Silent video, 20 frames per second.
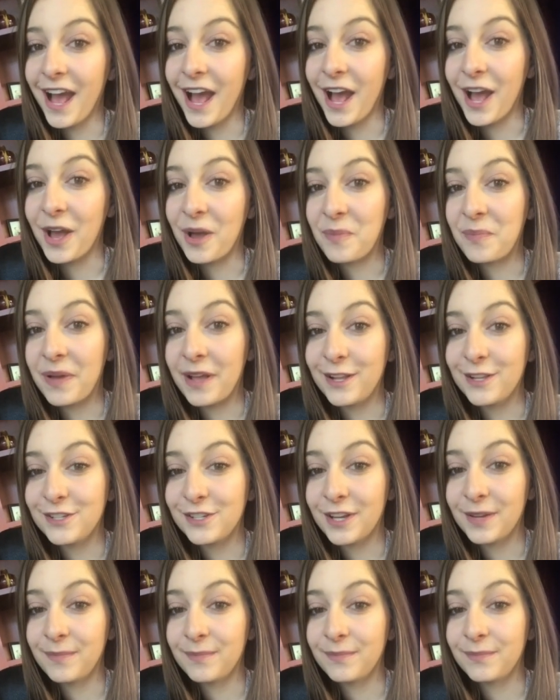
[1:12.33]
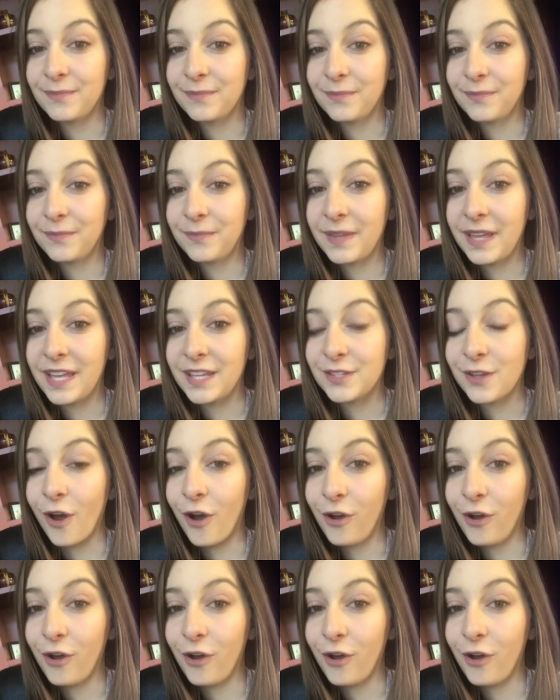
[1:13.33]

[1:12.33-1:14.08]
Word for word: uh, Belgium is